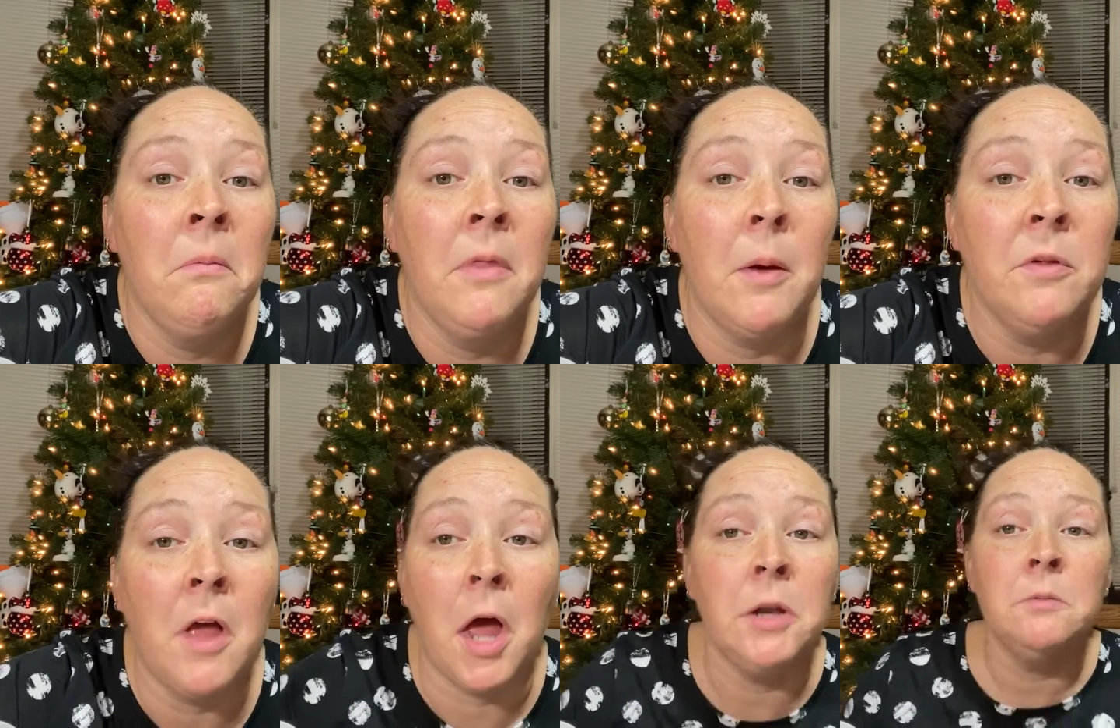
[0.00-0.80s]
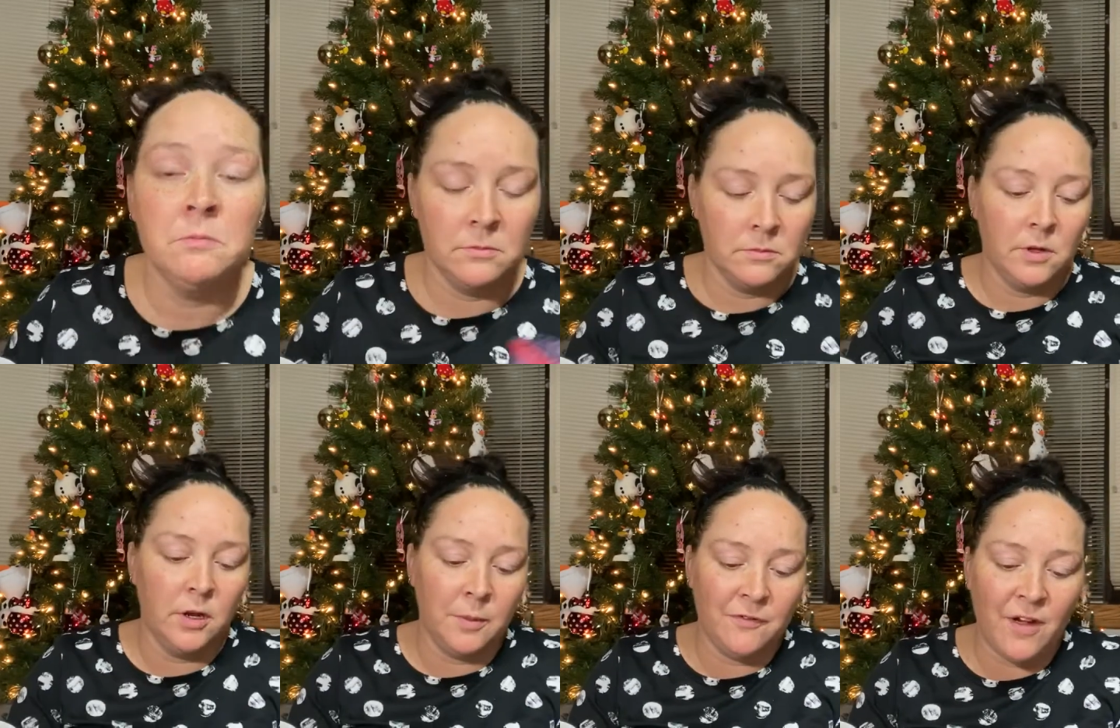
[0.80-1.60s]
That was odd.
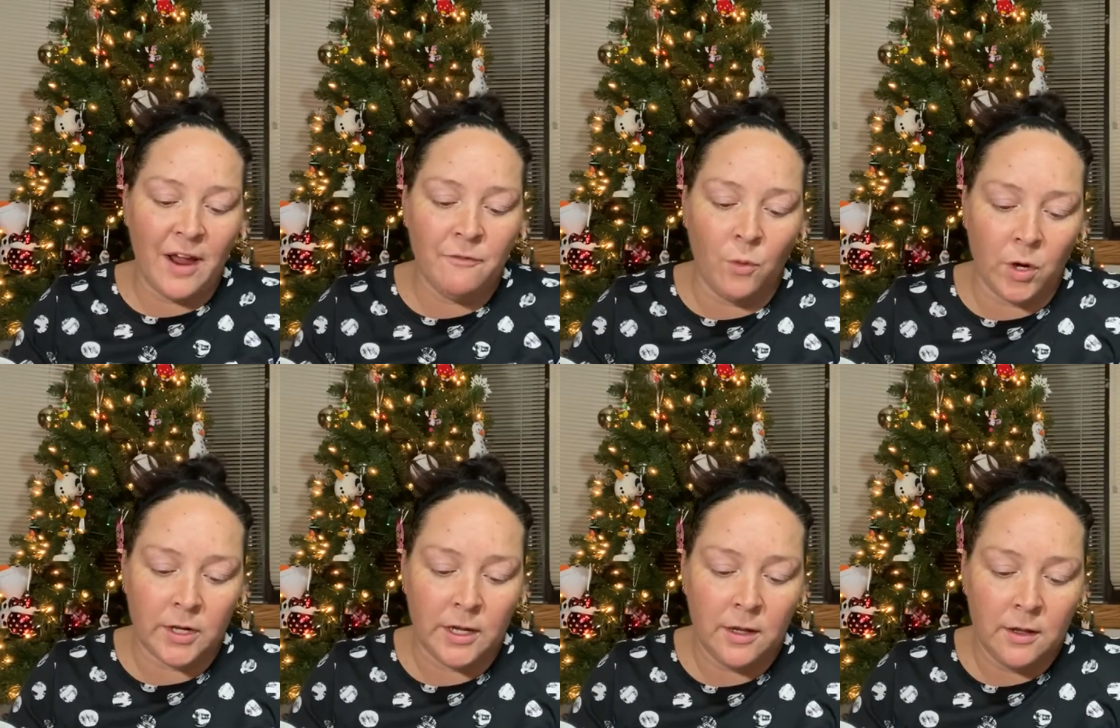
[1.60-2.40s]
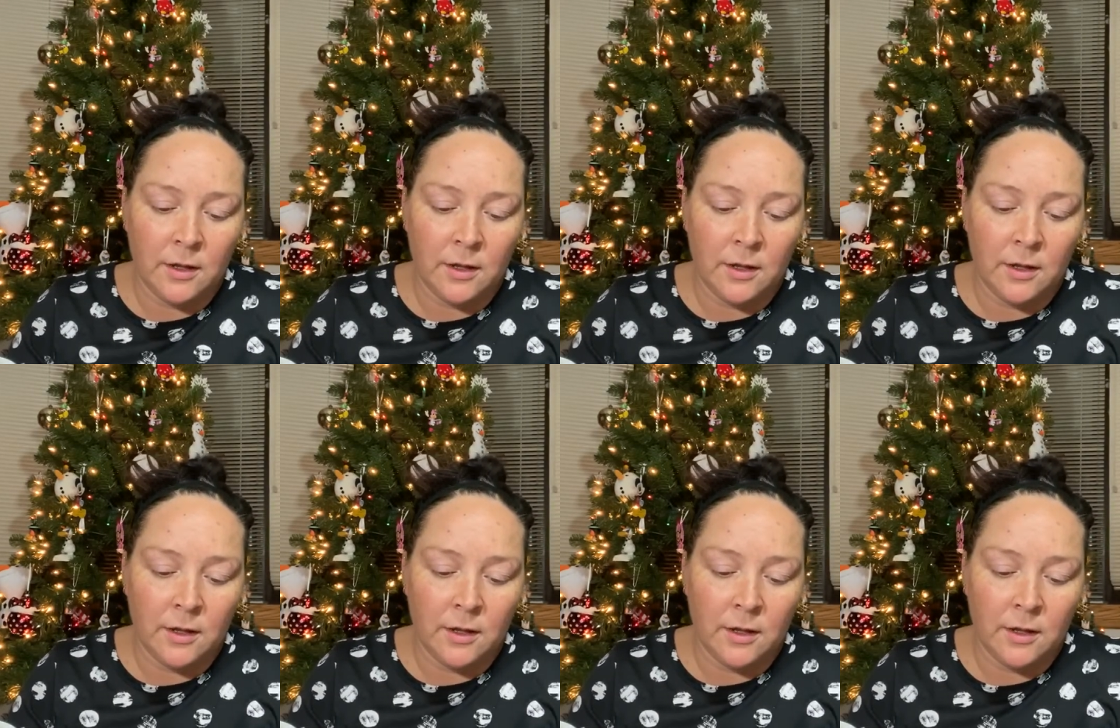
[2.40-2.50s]
It'll be 540.